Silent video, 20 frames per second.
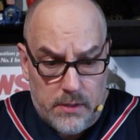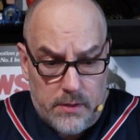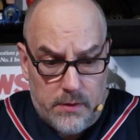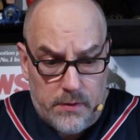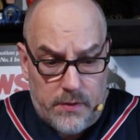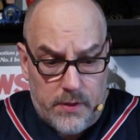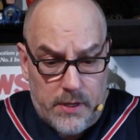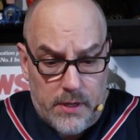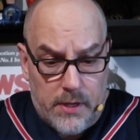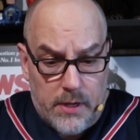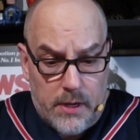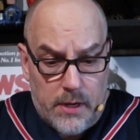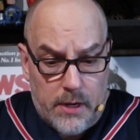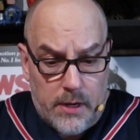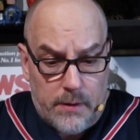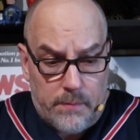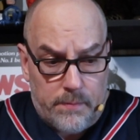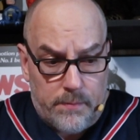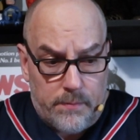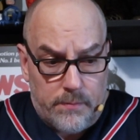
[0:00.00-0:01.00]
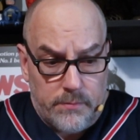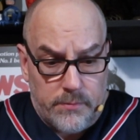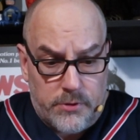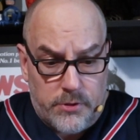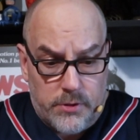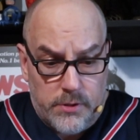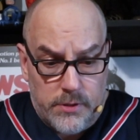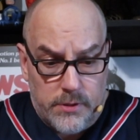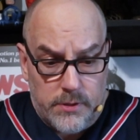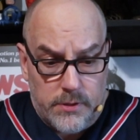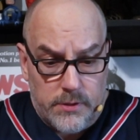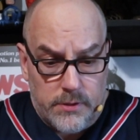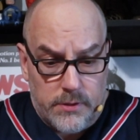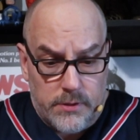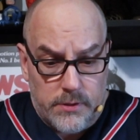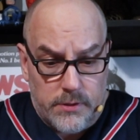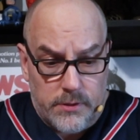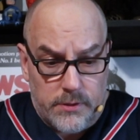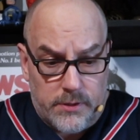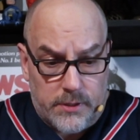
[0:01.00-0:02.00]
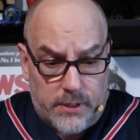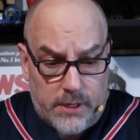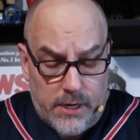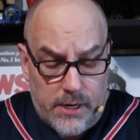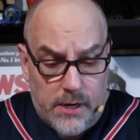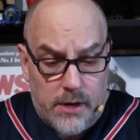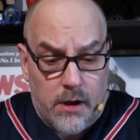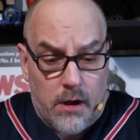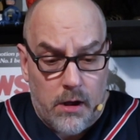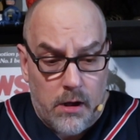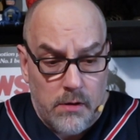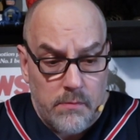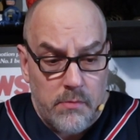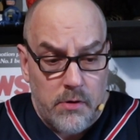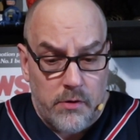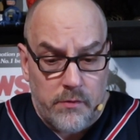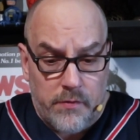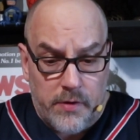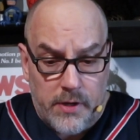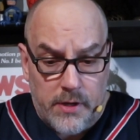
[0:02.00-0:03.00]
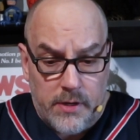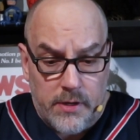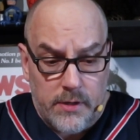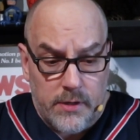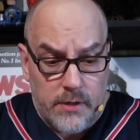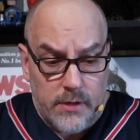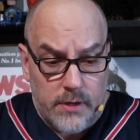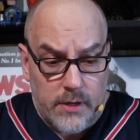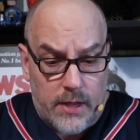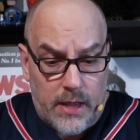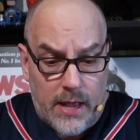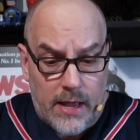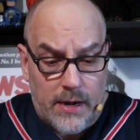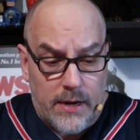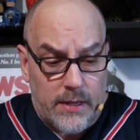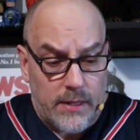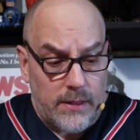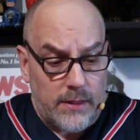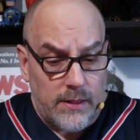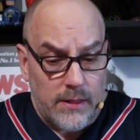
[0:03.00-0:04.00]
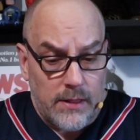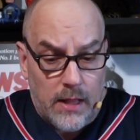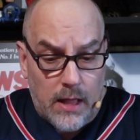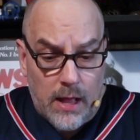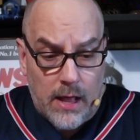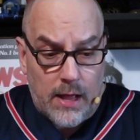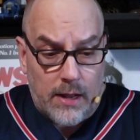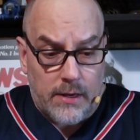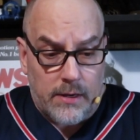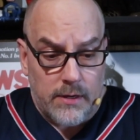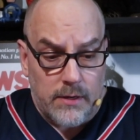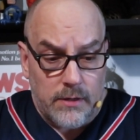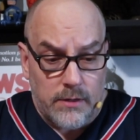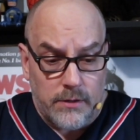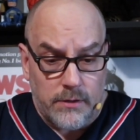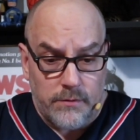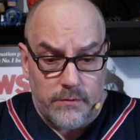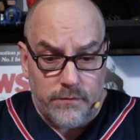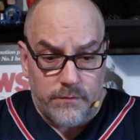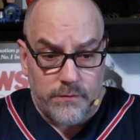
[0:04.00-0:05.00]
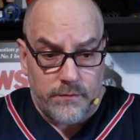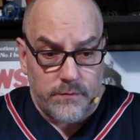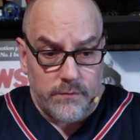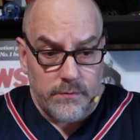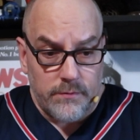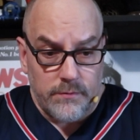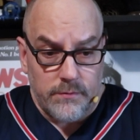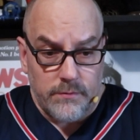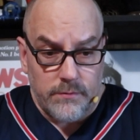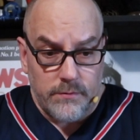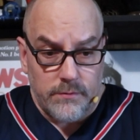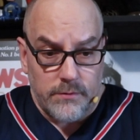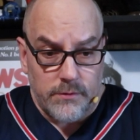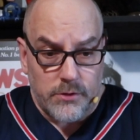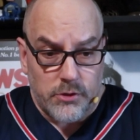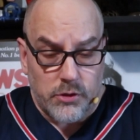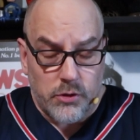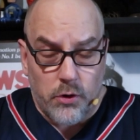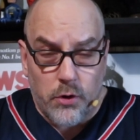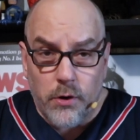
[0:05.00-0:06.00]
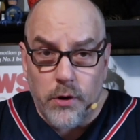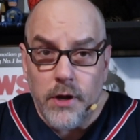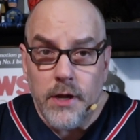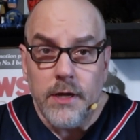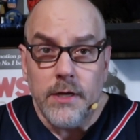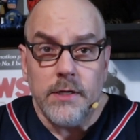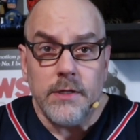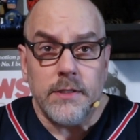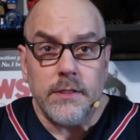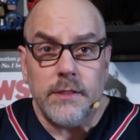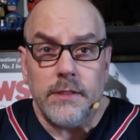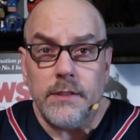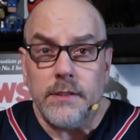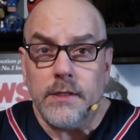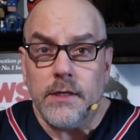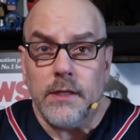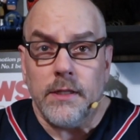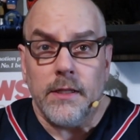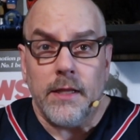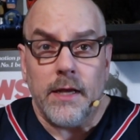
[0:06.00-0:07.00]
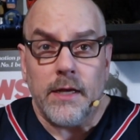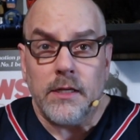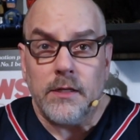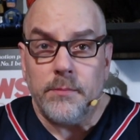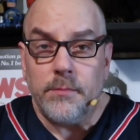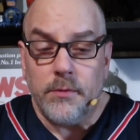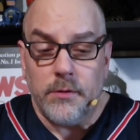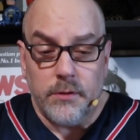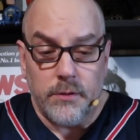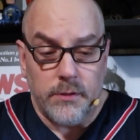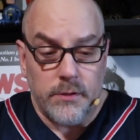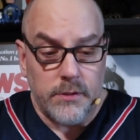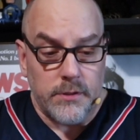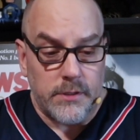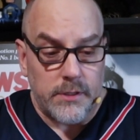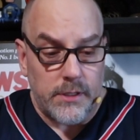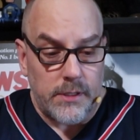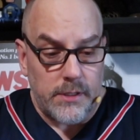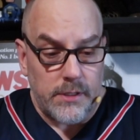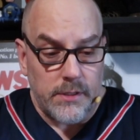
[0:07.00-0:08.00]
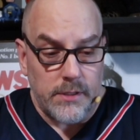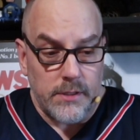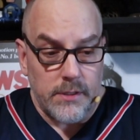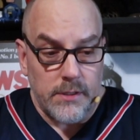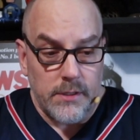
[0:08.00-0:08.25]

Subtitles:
the uh, the King Kong movie had a lot of toys and collectibles and